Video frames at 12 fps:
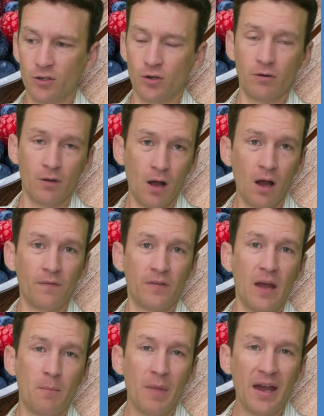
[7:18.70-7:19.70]
to turn
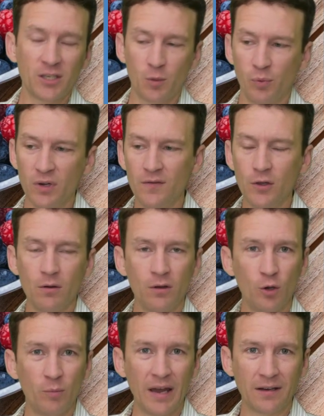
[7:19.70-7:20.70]
off that mask preview
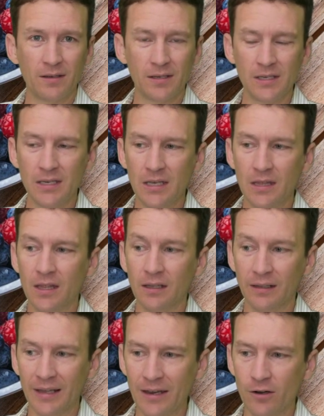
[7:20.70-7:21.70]
and you're back to see
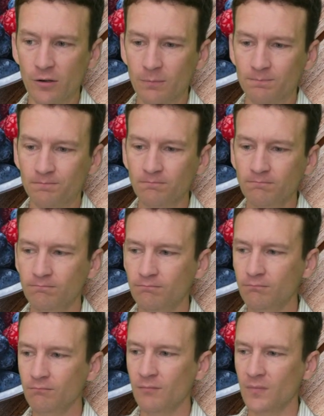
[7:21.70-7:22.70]
the layer.
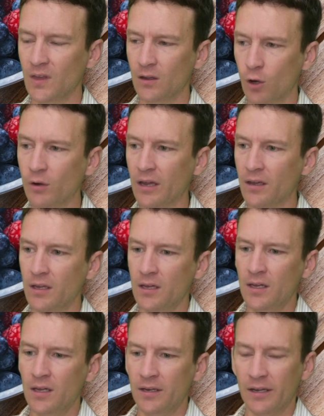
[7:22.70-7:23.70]
Okay,
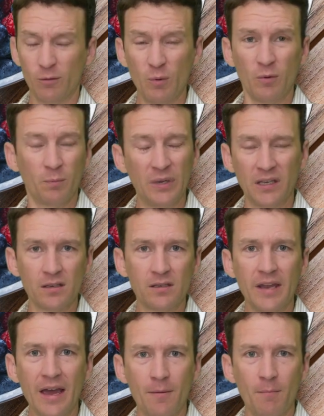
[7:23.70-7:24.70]
now remember,
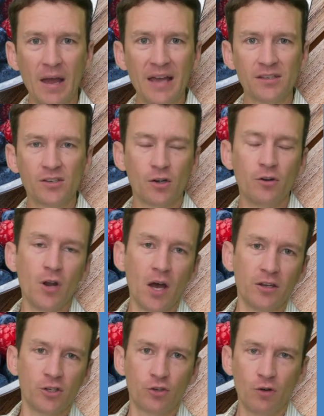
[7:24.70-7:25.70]
because masks are
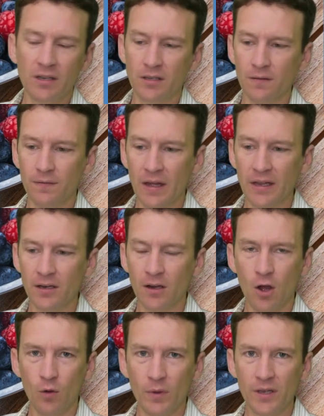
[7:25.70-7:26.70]
non-destructive, I
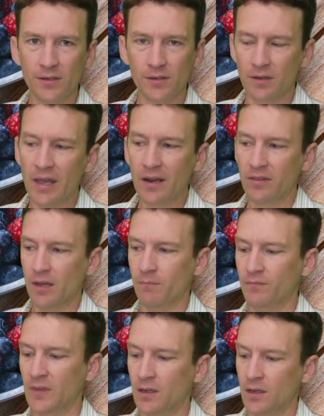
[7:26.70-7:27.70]
can always edit
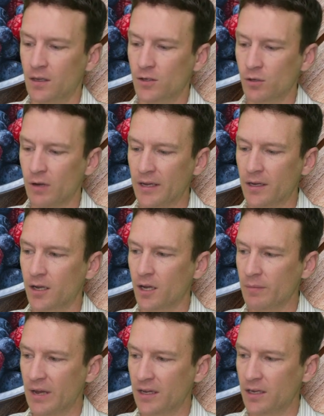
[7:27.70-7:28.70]
them. So I can
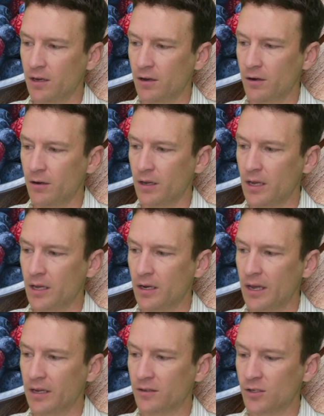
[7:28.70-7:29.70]
come back here
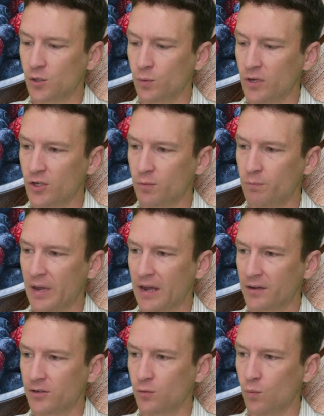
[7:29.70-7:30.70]
and I can switch
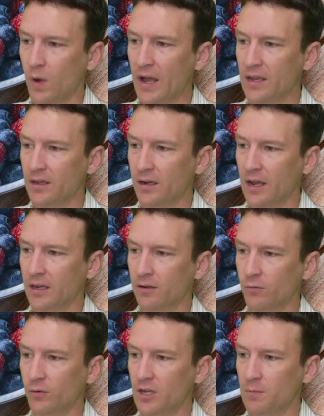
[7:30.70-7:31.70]
back to white and I
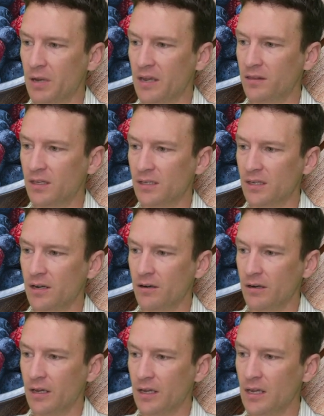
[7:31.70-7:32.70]
can repaint this
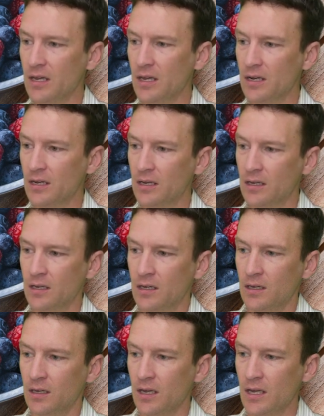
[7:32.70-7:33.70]
area in
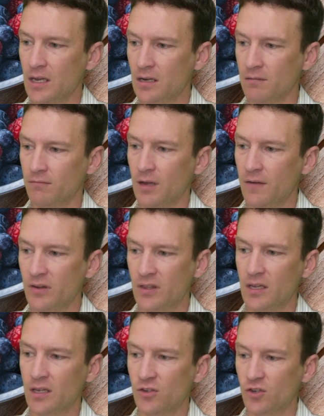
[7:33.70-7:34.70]
and
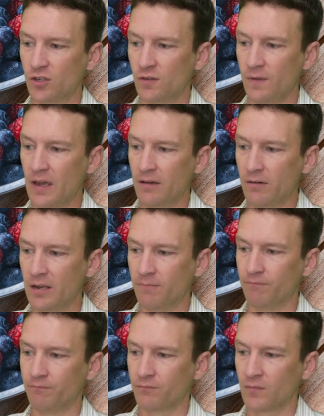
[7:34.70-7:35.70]
everything is just fine, right?
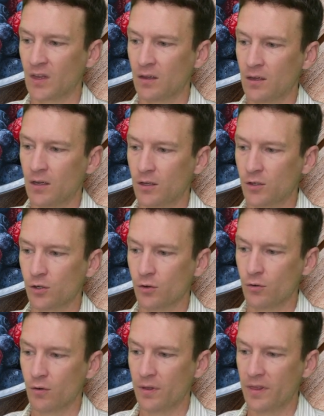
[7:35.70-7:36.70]

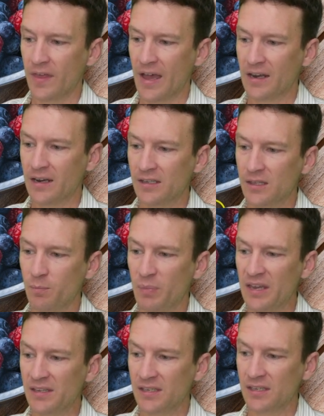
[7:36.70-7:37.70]
So that is the
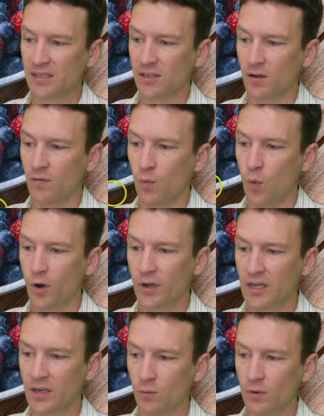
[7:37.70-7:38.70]
basis of
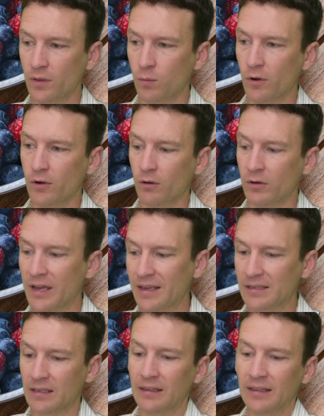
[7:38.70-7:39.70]
working with what are known
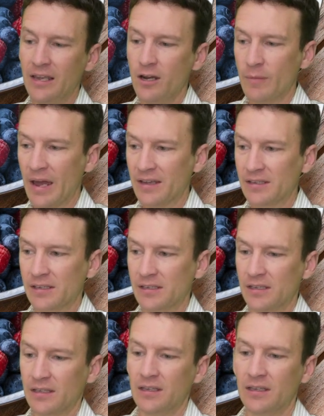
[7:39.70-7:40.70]
as layer
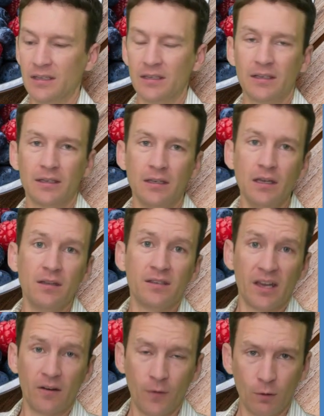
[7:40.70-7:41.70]
masks
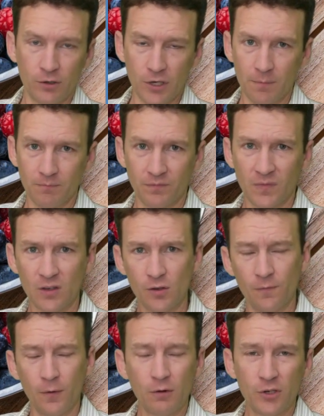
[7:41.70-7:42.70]
inside of Photoshop.
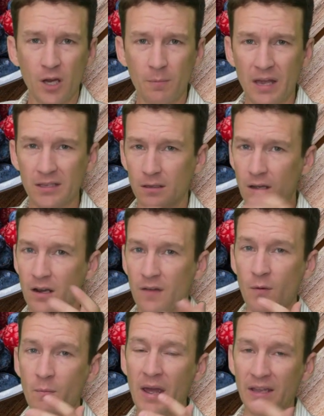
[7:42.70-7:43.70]
So Photoshop has a lot of
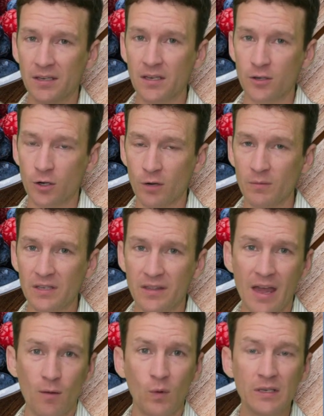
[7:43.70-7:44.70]
different masking terms.
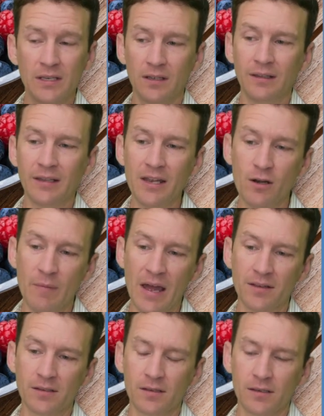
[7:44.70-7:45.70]
That was layer
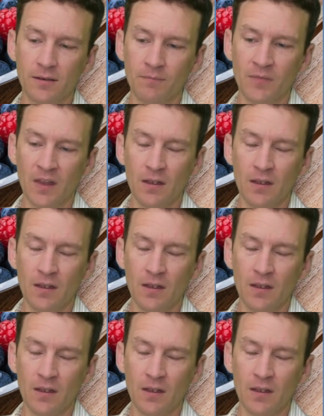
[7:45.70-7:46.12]
masks.